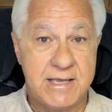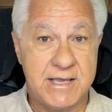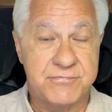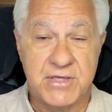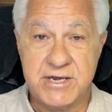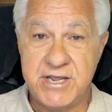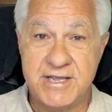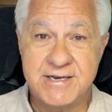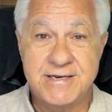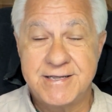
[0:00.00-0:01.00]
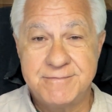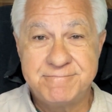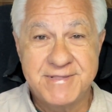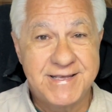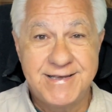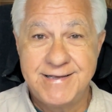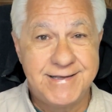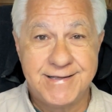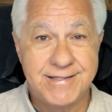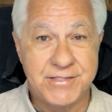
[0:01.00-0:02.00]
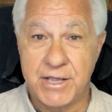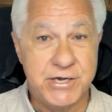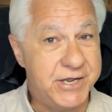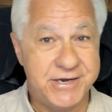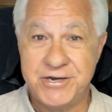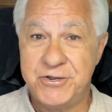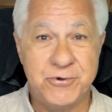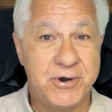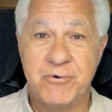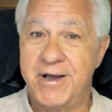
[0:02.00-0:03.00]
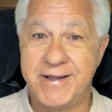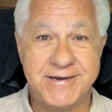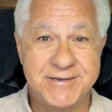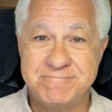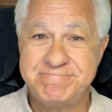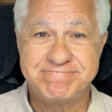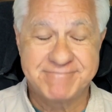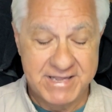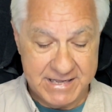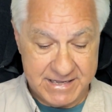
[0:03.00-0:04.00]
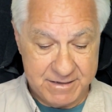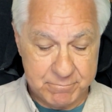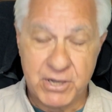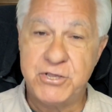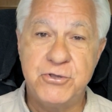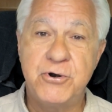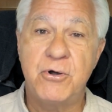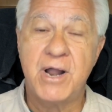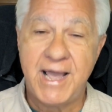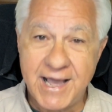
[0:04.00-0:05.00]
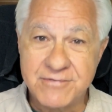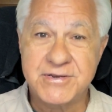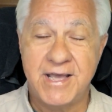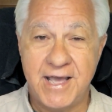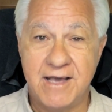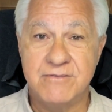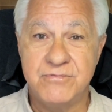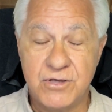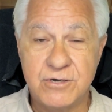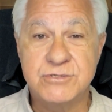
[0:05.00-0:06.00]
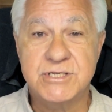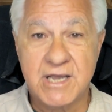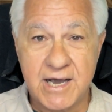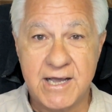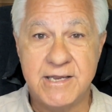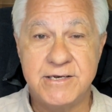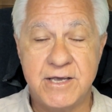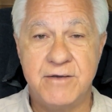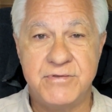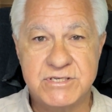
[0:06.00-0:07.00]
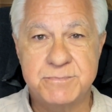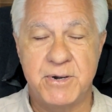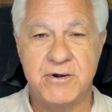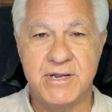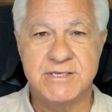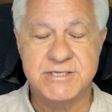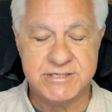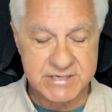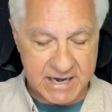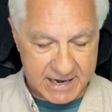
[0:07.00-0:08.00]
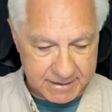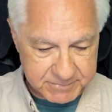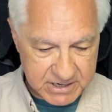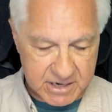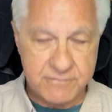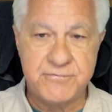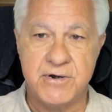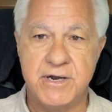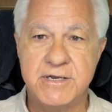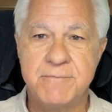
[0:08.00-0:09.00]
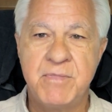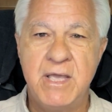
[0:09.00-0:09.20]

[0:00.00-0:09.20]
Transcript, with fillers: If they didn't, they didn't do it right. But you don't have to have those kind of experiences. I'm confident